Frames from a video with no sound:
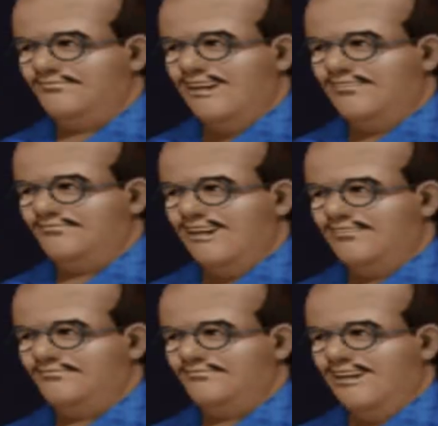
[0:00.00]
Just
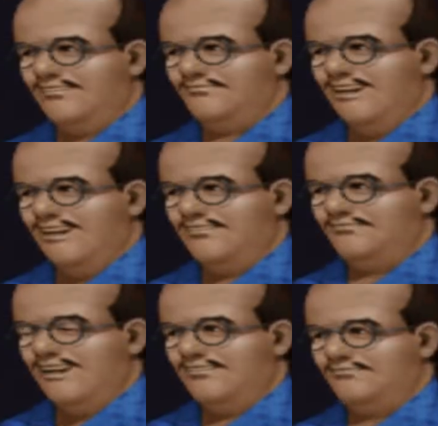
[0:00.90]
a little bit more.
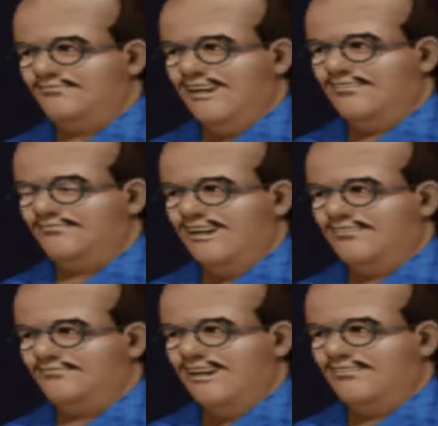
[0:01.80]
Let's
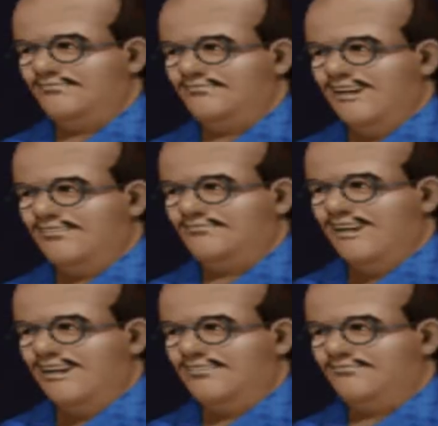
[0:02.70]
see.
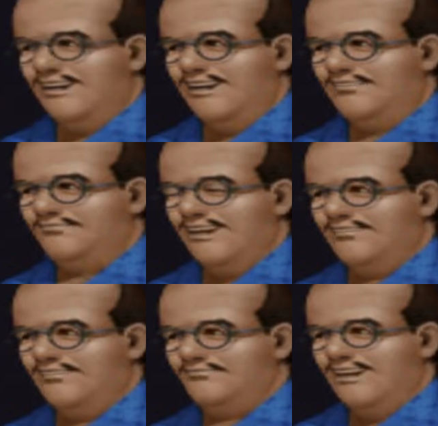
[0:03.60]
Ah,
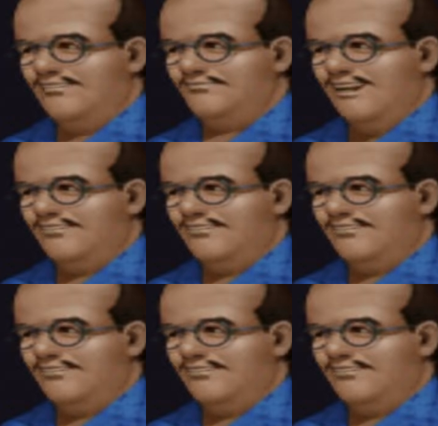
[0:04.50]
here it is.